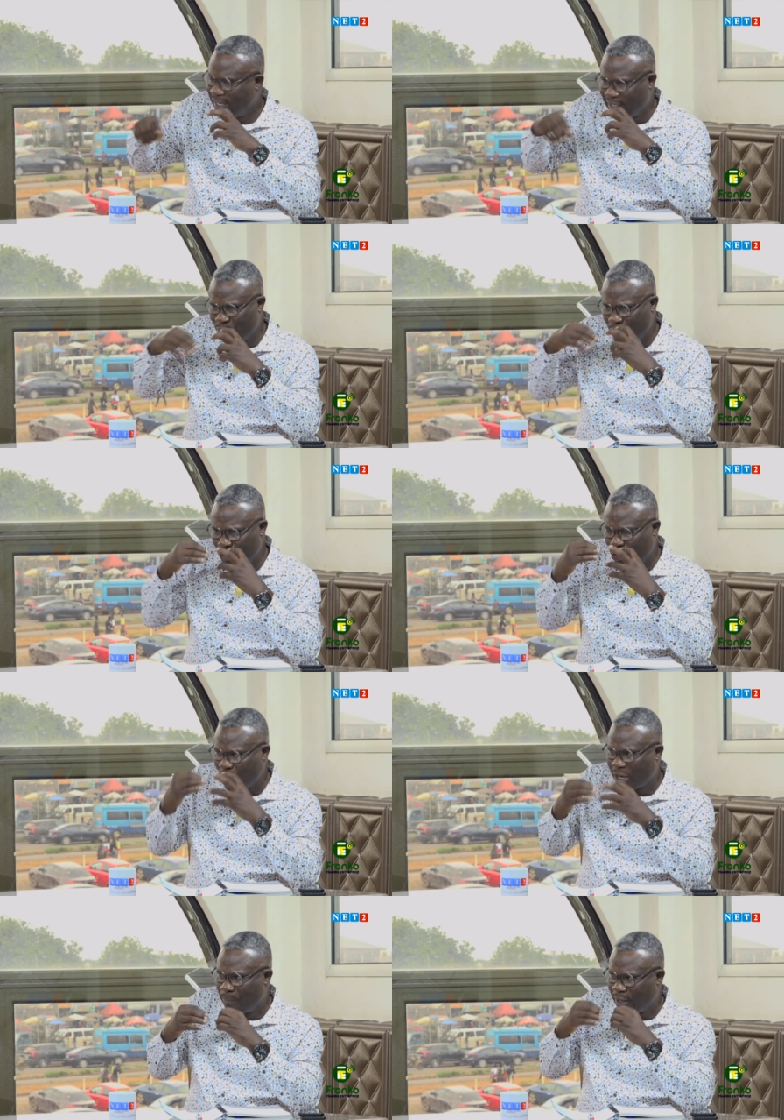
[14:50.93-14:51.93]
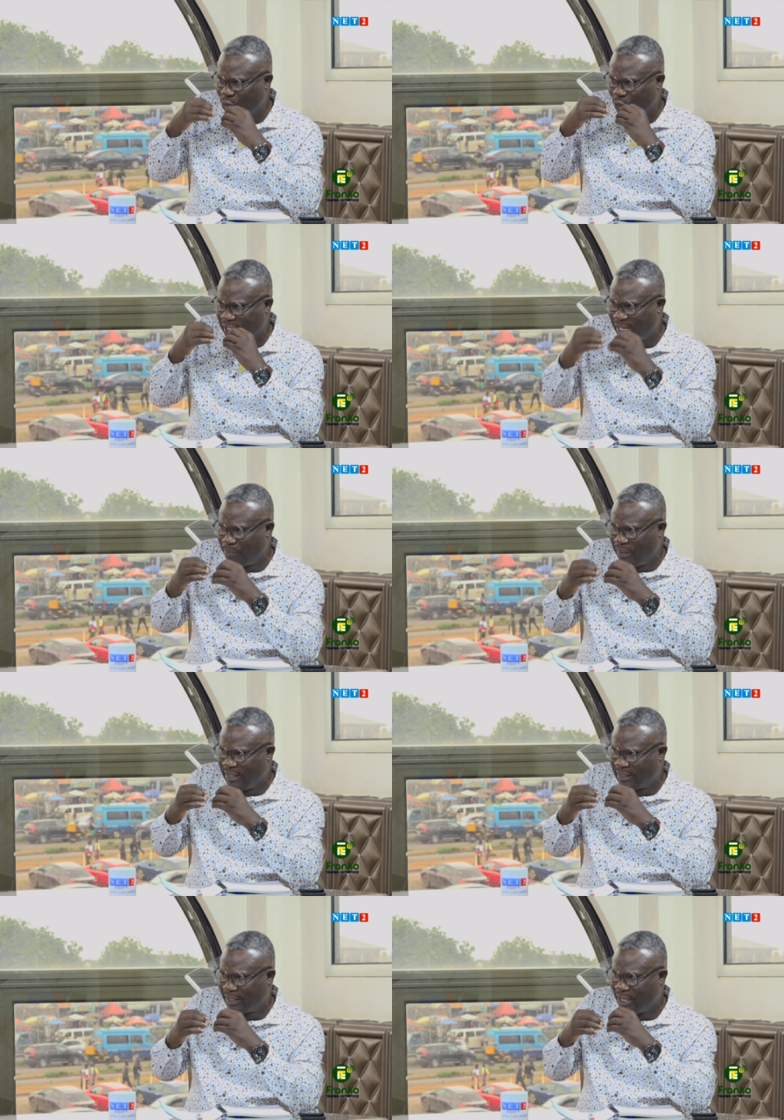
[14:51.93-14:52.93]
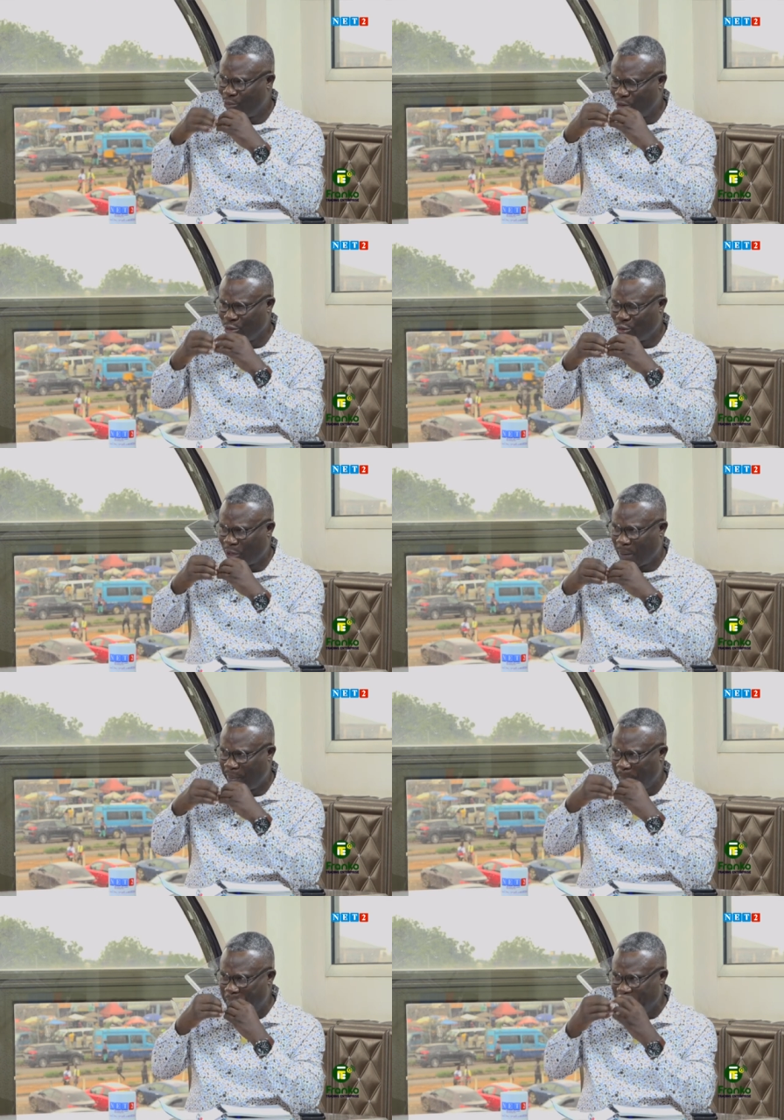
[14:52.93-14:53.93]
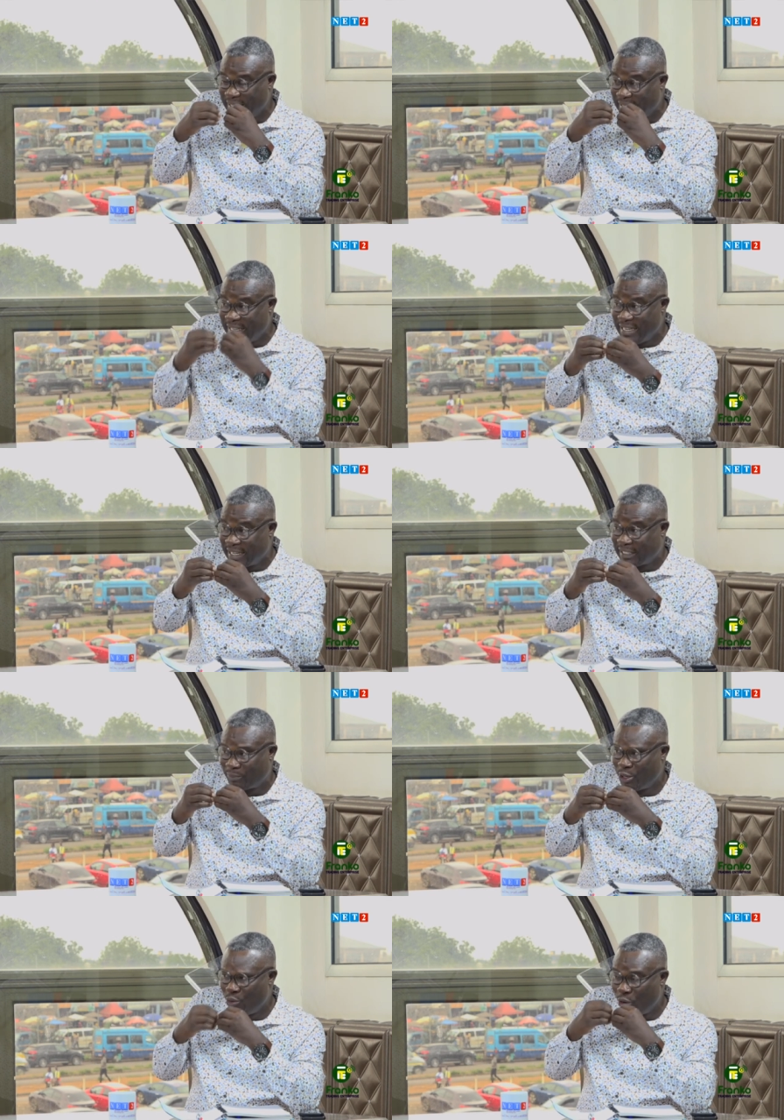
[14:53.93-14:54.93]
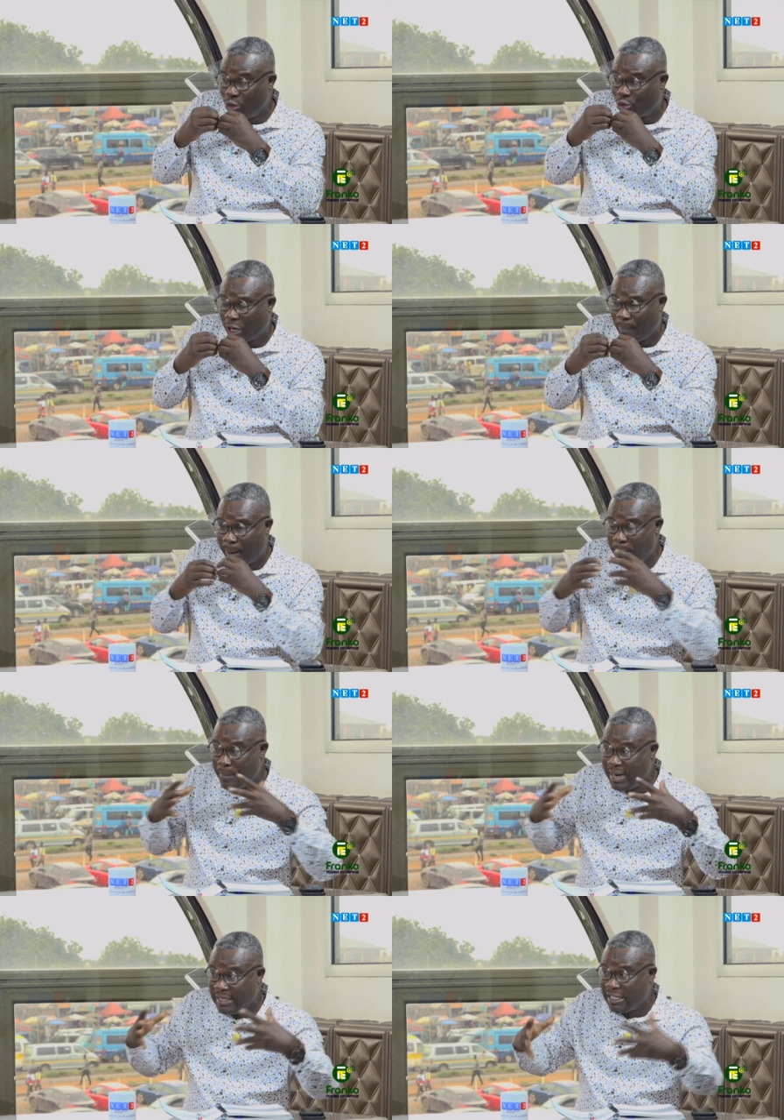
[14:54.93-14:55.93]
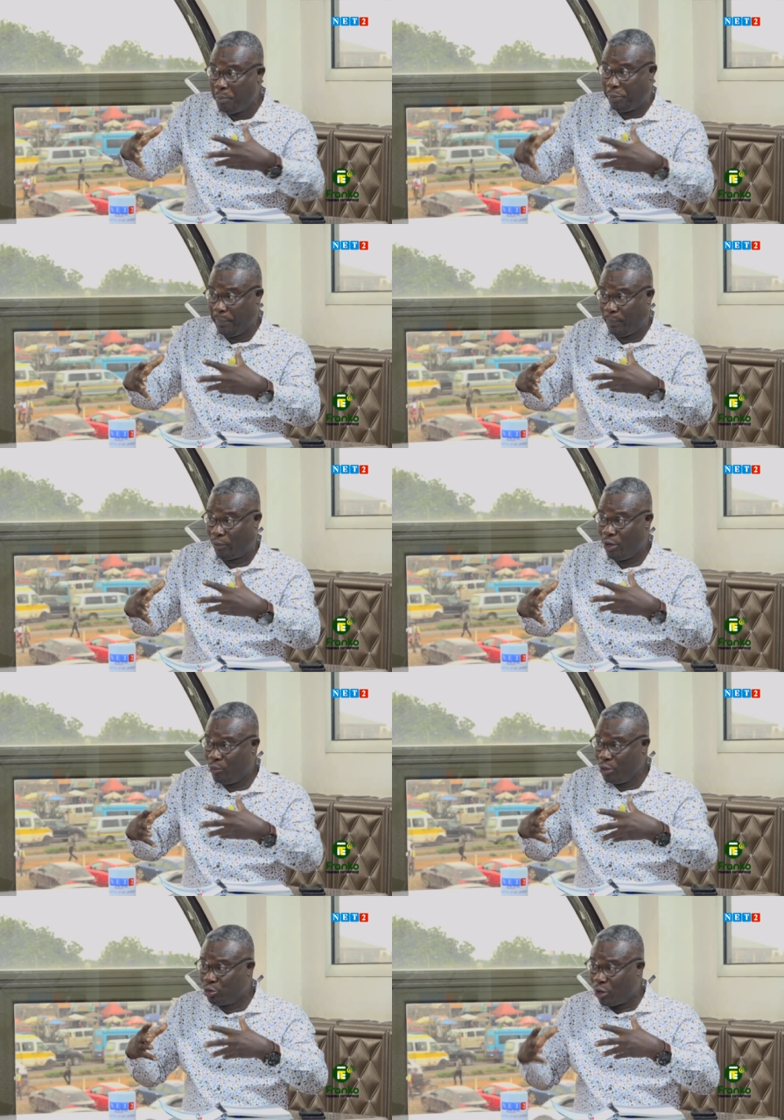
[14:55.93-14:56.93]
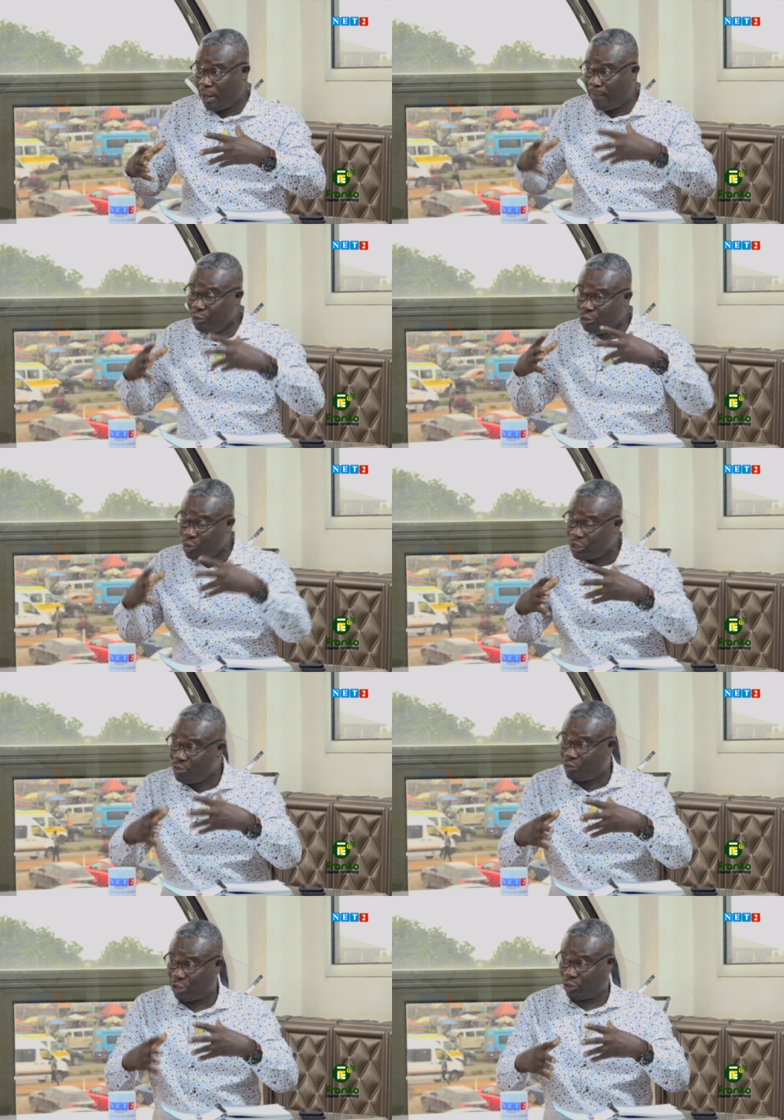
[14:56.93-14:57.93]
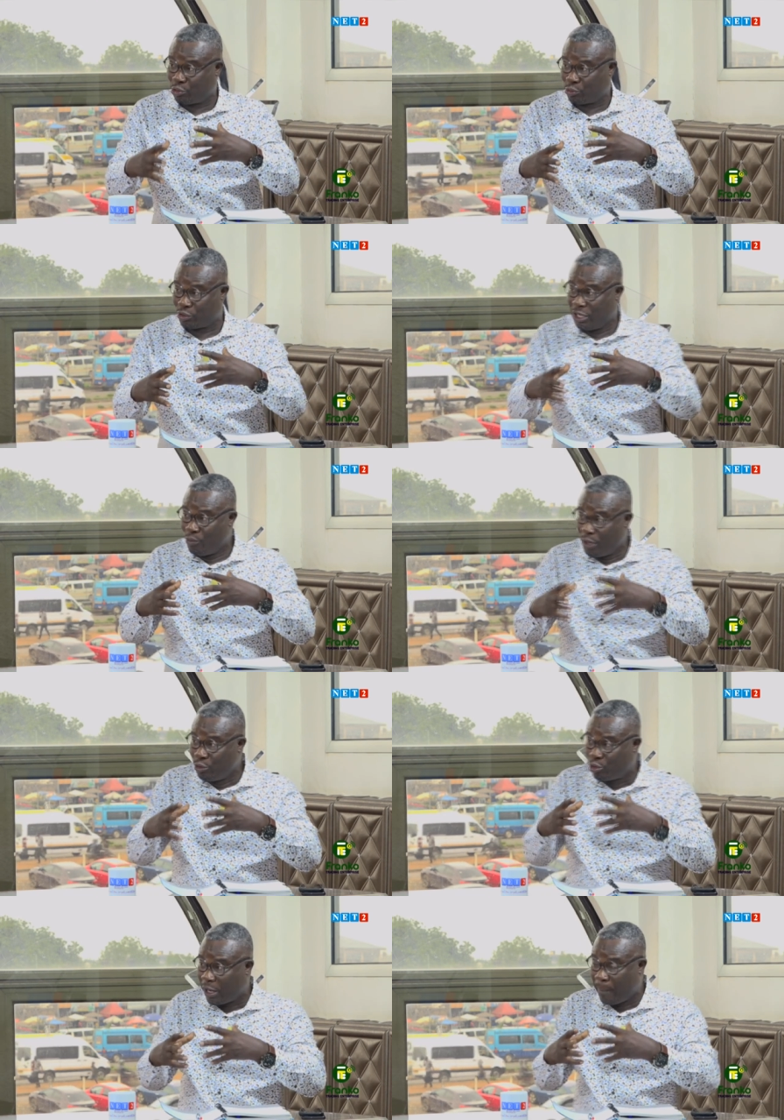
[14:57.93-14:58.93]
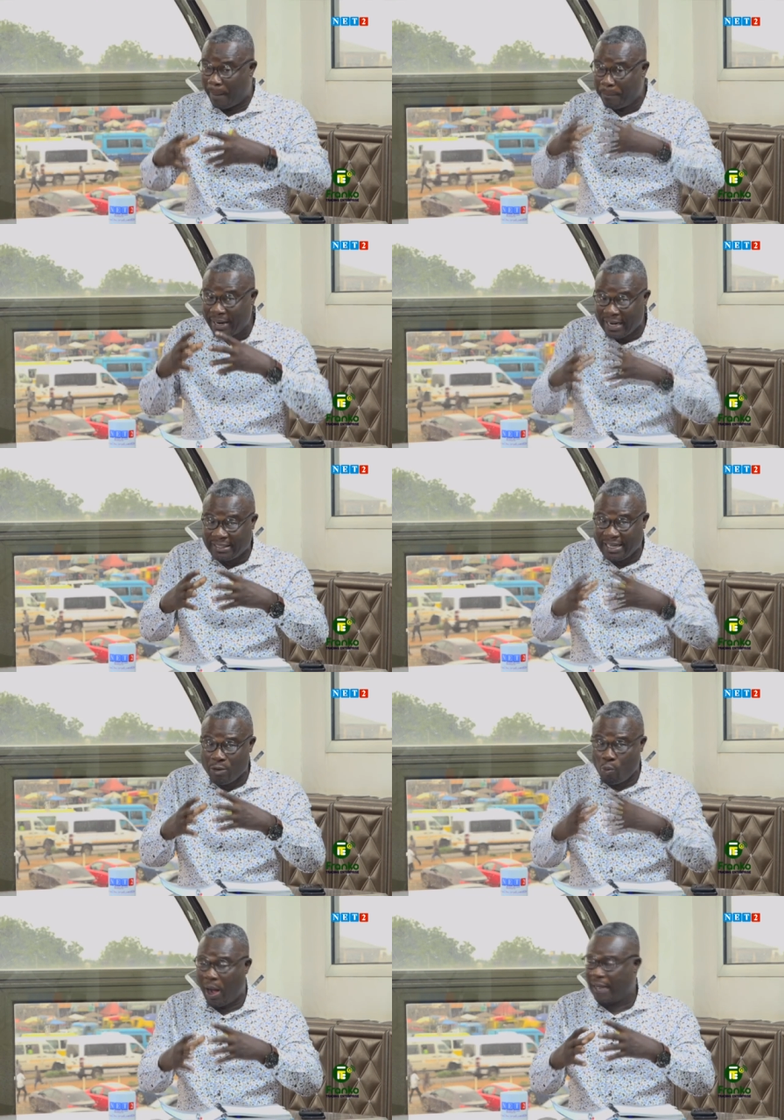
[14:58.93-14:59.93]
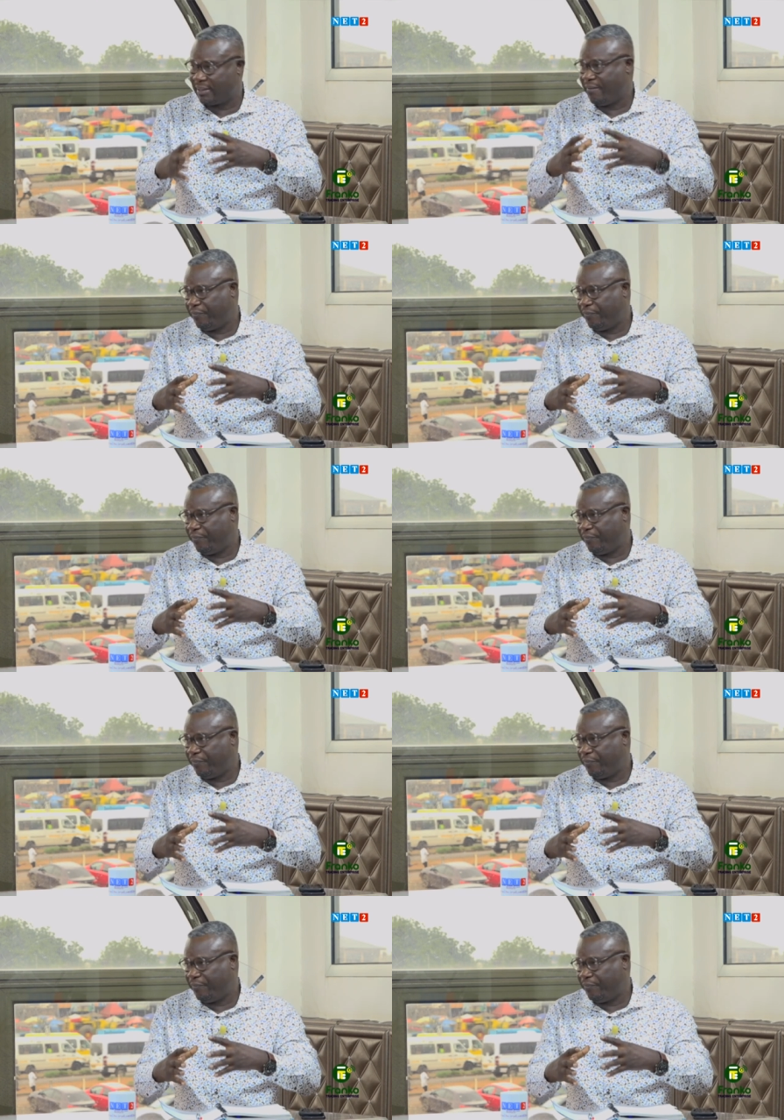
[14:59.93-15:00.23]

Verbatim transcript: And when you talk about sustainability, when you talk about business leadership, when you talk about managing people, when you talk about using resources, when you talk about managing what?